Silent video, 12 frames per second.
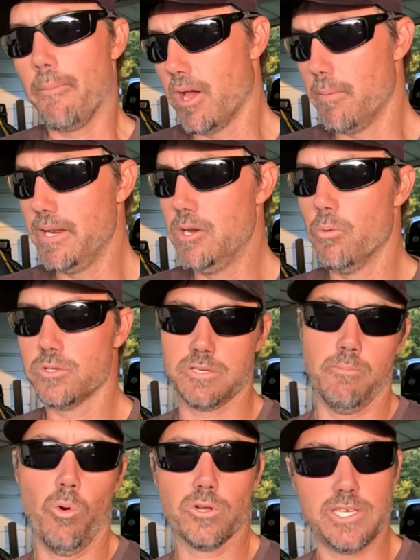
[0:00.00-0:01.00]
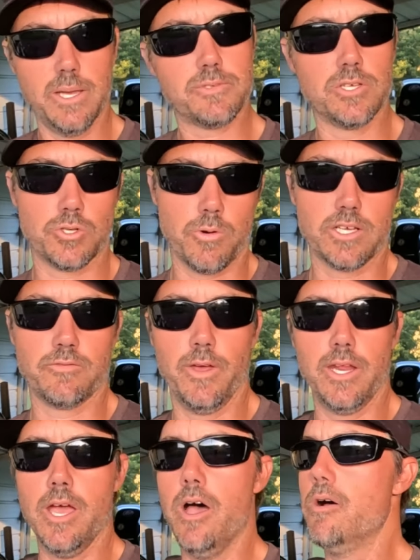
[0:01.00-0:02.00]
I'm going to be doing some more tips and tricks
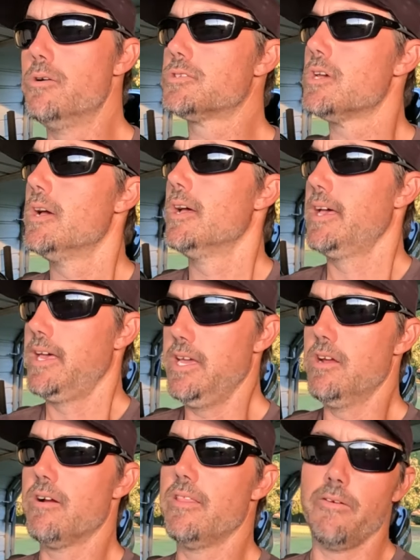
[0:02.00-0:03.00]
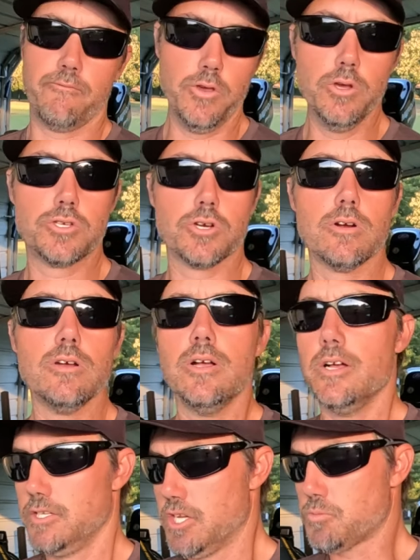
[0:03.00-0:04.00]
videos here in the future.
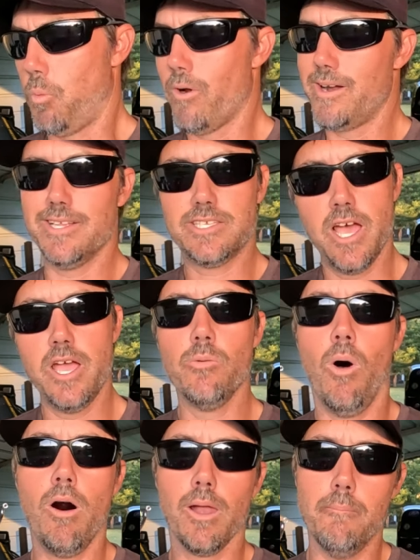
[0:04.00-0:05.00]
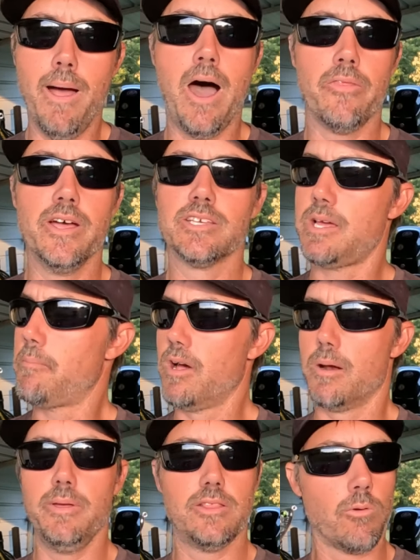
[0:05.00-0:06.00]
Just wanted to tell you all about this. I'm
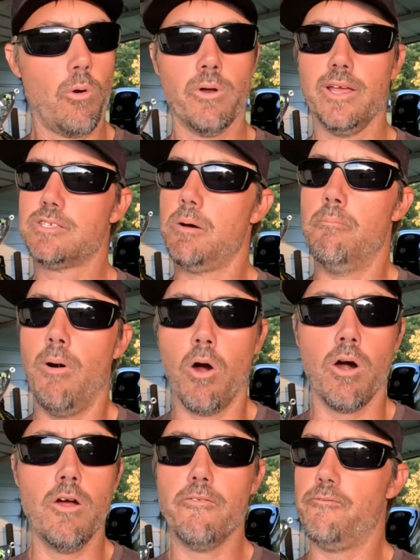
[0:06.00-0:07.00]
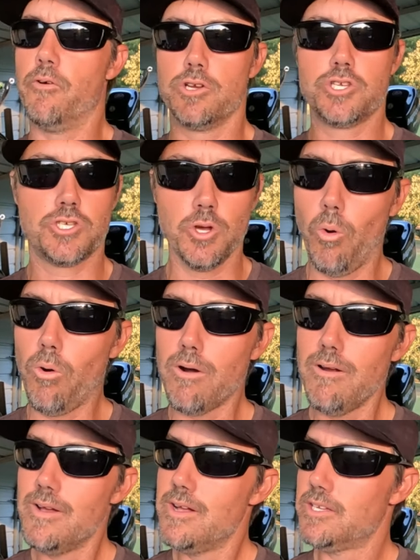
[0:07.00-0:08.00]
going to be throwing it tomorrow for
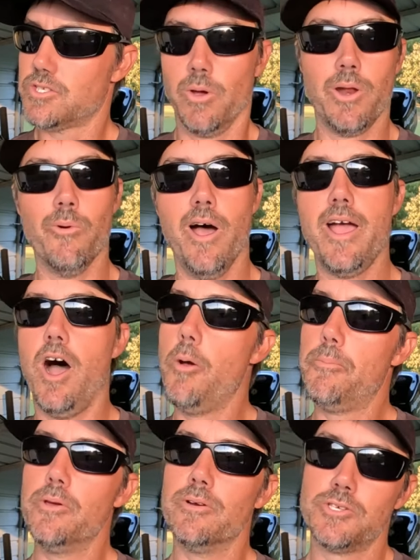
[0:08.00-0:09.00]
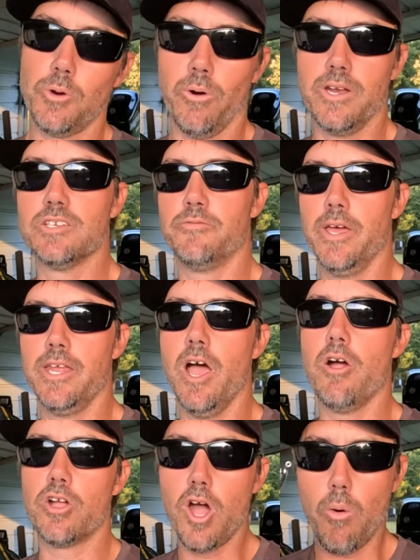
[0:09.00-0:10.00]
sure. So anyway, I hope you enjoyed this
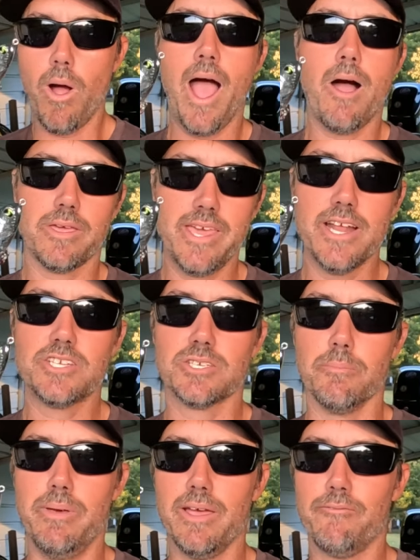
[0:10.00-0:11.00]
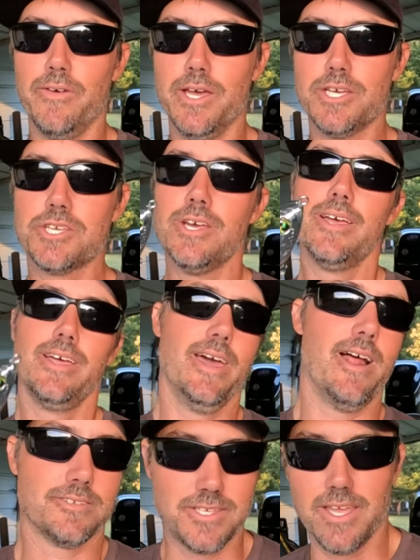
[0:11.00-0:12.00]
video. Go out, catch some big fish,
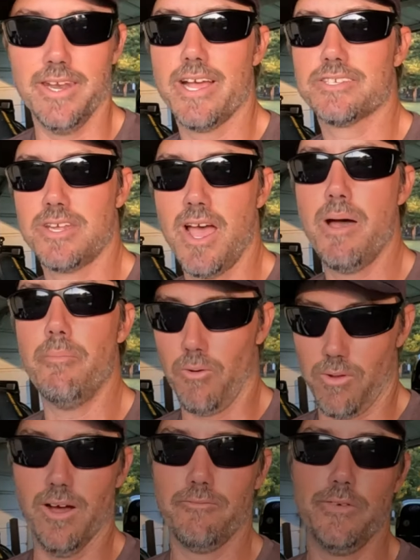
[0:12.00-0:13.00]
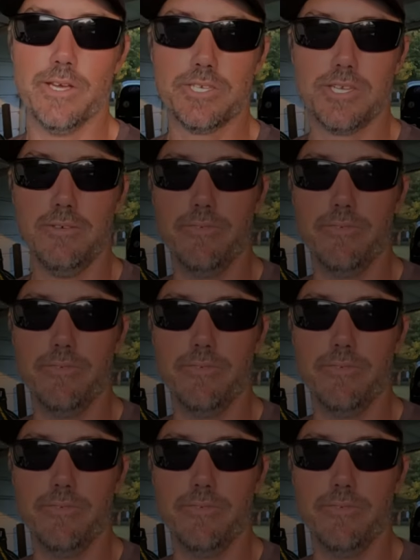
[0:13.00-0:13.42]
and I'll see you next time on Gunfish